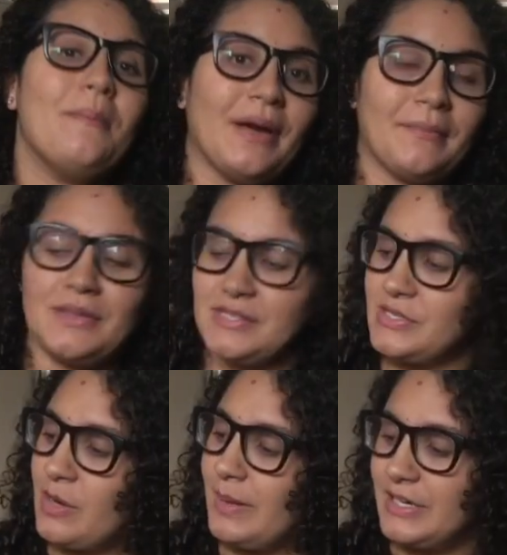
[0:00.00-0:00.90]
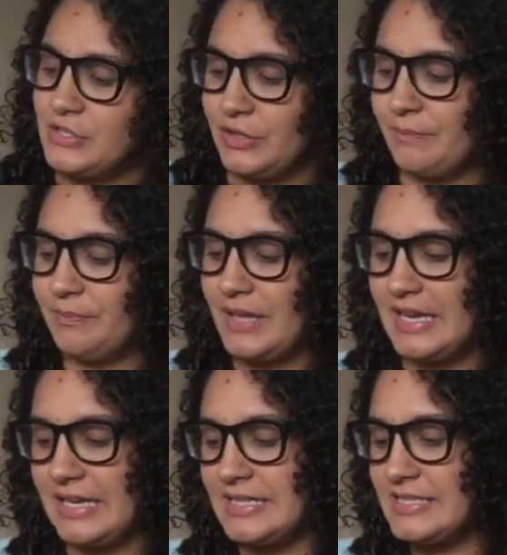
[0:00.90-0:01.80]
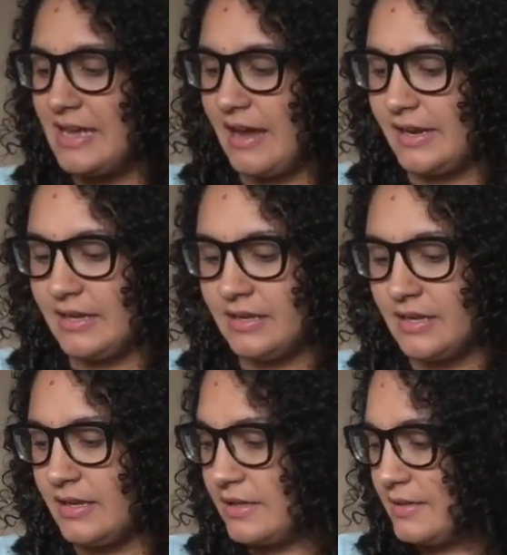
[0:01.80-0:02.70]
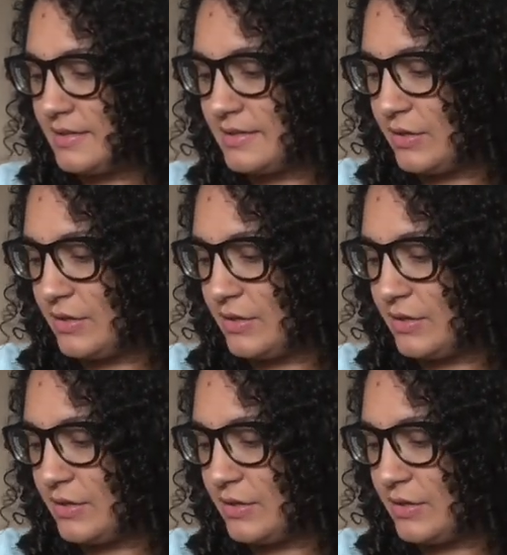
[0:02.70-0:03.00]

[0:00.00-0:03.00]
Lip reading: But this is our binder, and inside is a